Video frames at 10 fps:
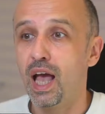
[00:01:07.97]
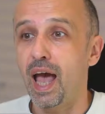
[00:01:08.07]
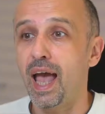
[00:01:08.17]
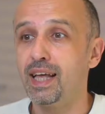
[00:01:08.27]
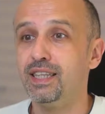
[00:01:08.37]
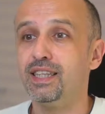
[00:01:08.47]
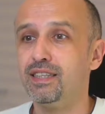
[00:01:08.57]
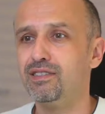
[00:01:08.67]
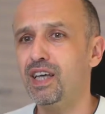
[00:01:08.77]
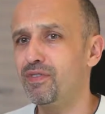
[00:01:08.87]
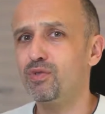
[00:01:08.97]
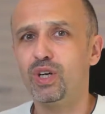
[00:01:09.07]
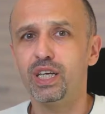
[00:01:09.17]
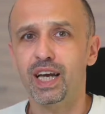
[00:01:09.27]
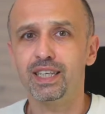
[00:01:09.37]
and never
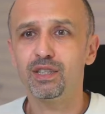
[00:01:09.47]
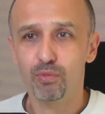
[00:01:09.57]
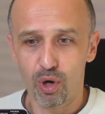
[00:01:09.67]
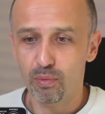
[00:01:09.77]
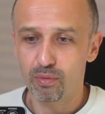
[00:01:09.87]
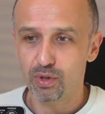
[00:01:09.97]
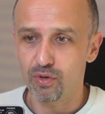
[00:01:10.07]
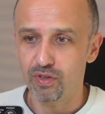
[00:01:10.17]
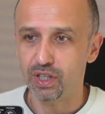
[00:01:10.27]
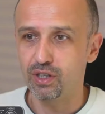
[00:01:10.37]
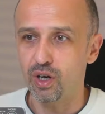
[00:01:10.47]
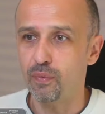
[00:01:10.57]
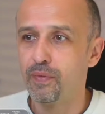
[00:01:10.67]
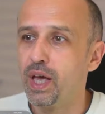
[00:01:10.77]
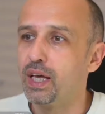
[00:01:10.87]
really had any problems with it you know